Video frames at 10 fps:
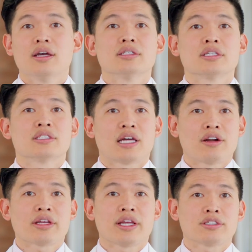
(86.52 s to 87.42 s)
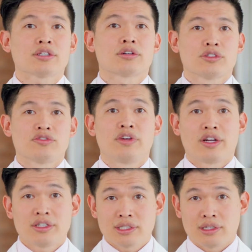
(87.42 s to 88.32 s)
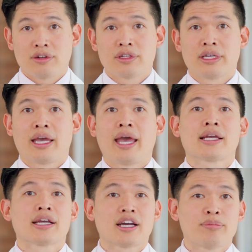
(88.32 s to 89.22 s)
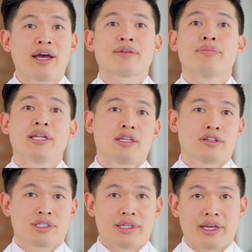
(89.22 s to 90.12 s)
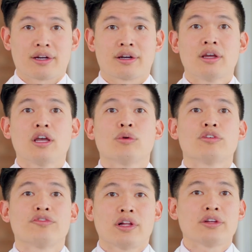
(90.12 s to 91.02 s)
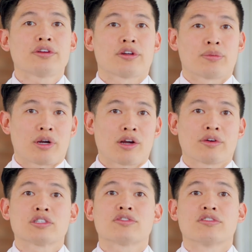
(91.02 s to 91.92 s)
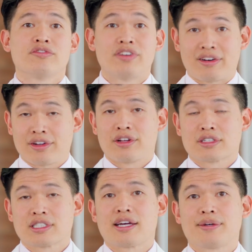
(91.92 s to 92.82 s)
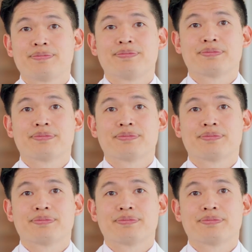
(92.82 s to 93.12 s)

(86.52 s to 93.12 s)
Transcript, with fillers: Since thyroid cancer grows very slowly and can come back many years later, we follow your progress for a very long time.